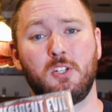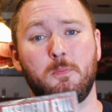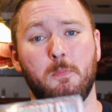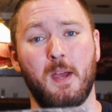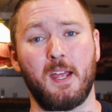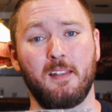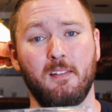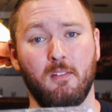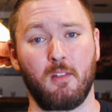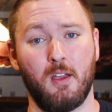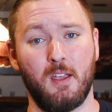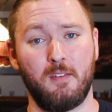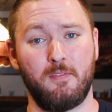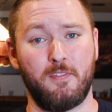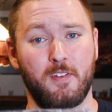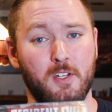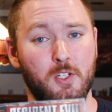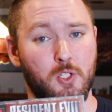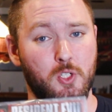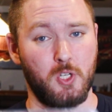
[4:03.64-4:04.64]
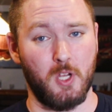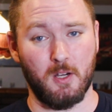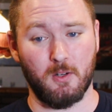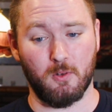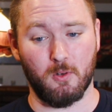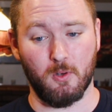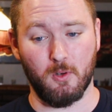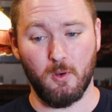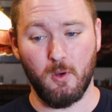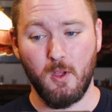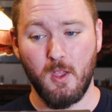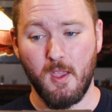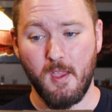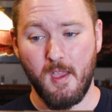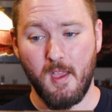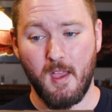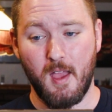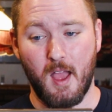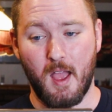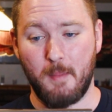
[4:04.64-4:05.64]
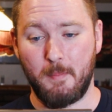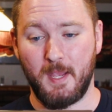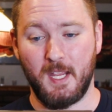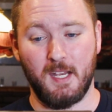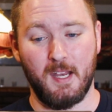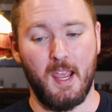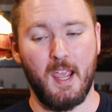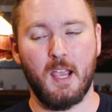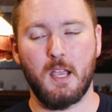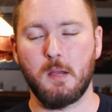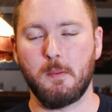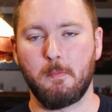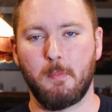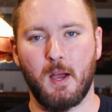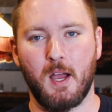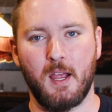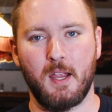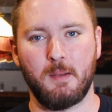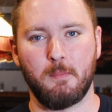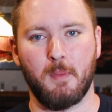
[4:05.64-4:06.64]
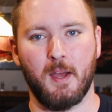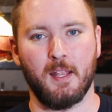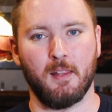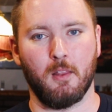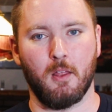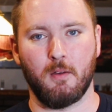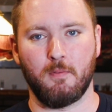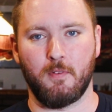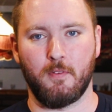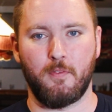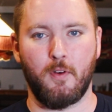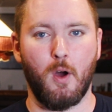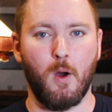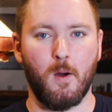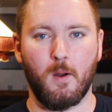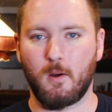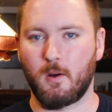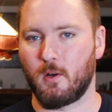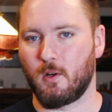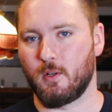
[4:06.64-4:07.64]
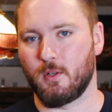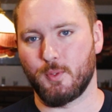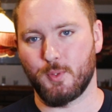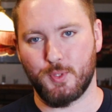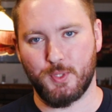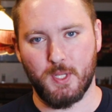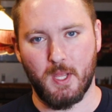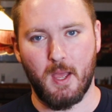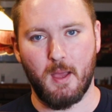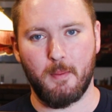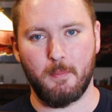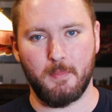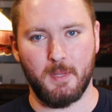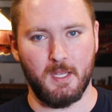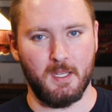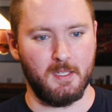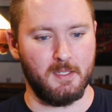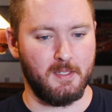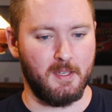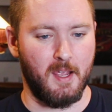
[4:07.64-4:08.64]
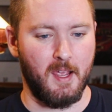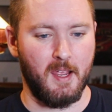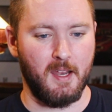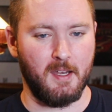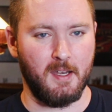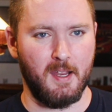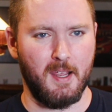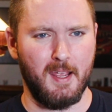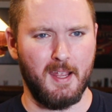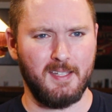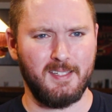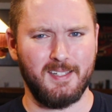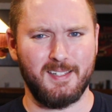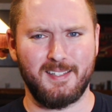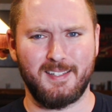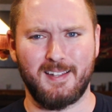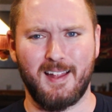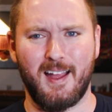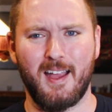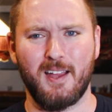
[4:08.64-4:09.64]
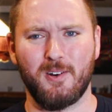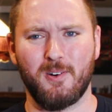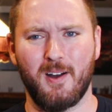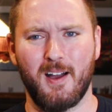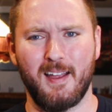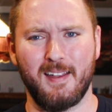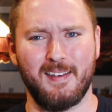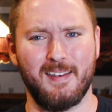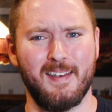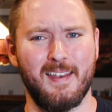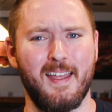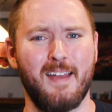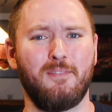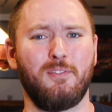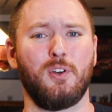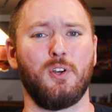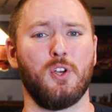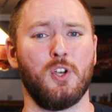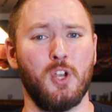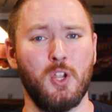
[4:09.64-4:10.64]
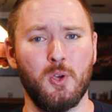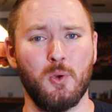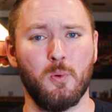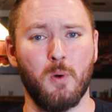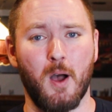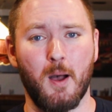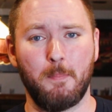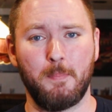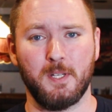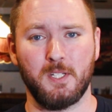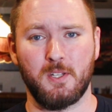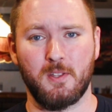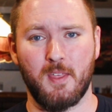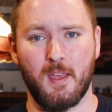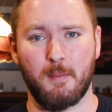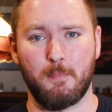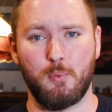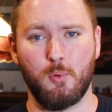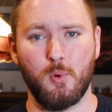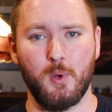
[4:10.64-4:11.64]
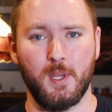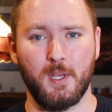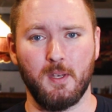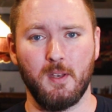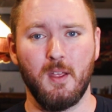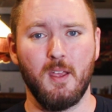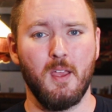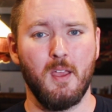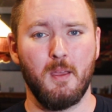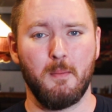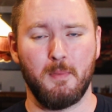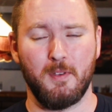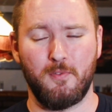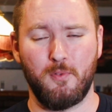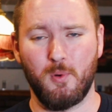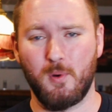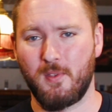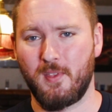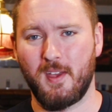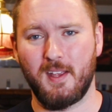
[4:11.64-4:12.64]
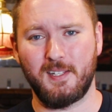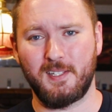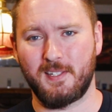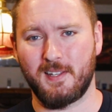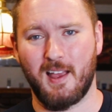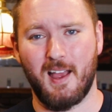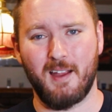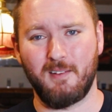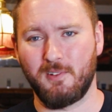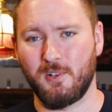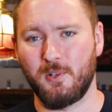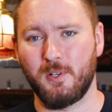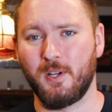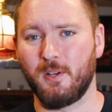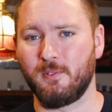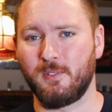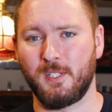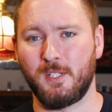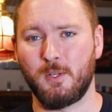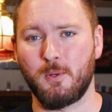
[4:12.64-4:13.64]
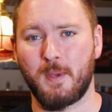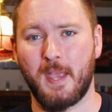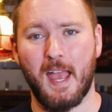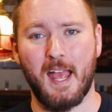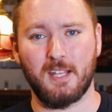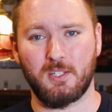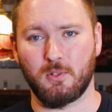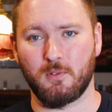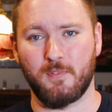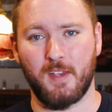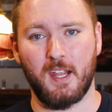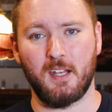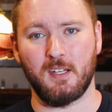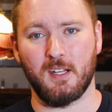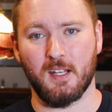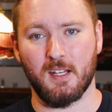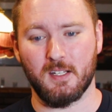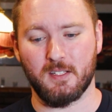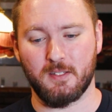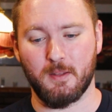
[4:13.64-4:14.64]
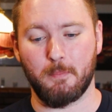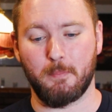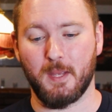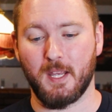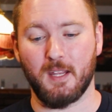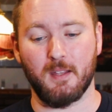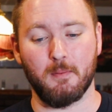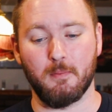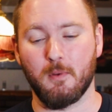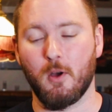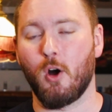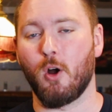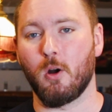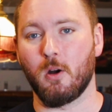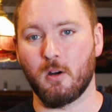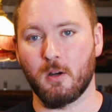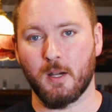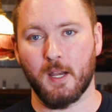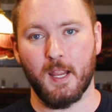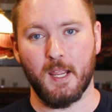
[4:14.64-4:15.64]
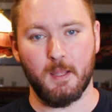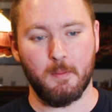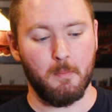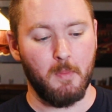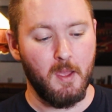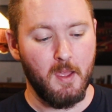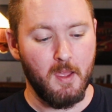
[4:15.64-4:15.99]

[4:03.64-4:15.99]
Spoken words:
my life in general. I mean, it combined my love of horror, zombies, and it's a style I never knew up until that point. Before this, I really only knew Castlevania as a big horror game.